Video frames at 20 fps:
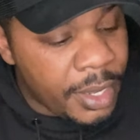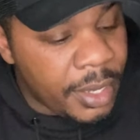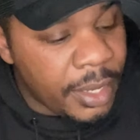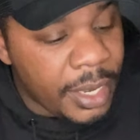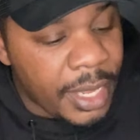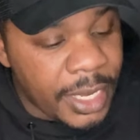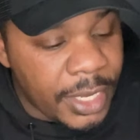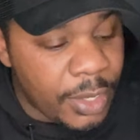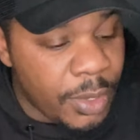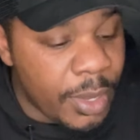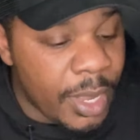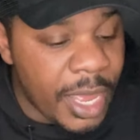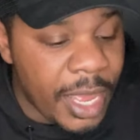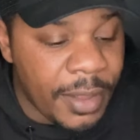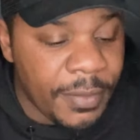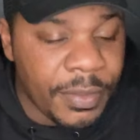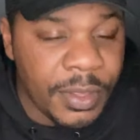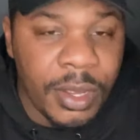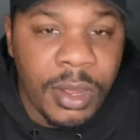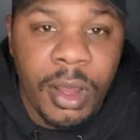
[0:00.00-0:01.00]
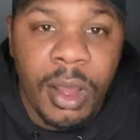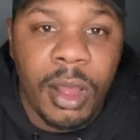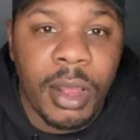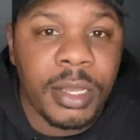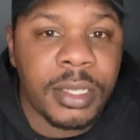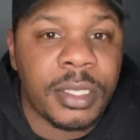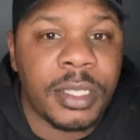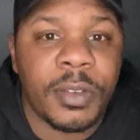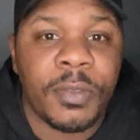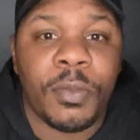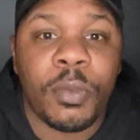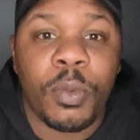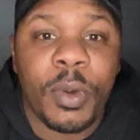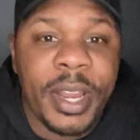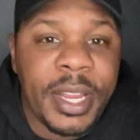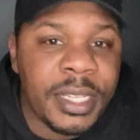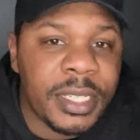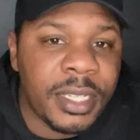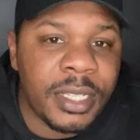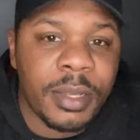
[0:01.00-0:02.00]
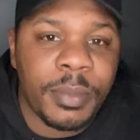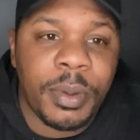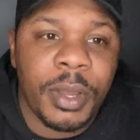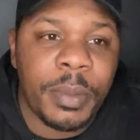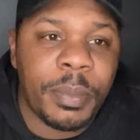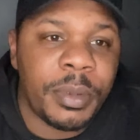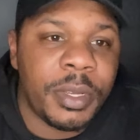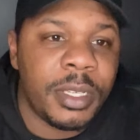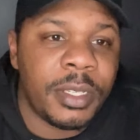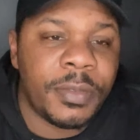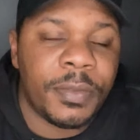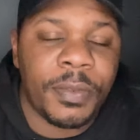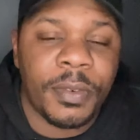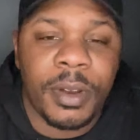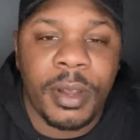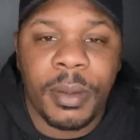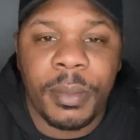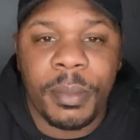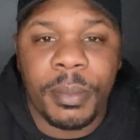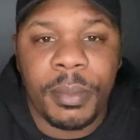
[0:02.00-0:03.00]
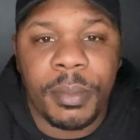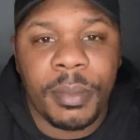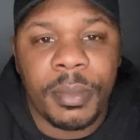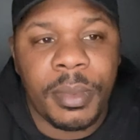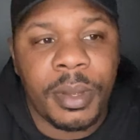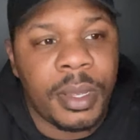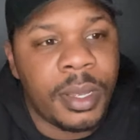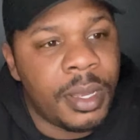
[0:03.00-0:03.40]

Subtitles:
like you have the cost of raising the puppies from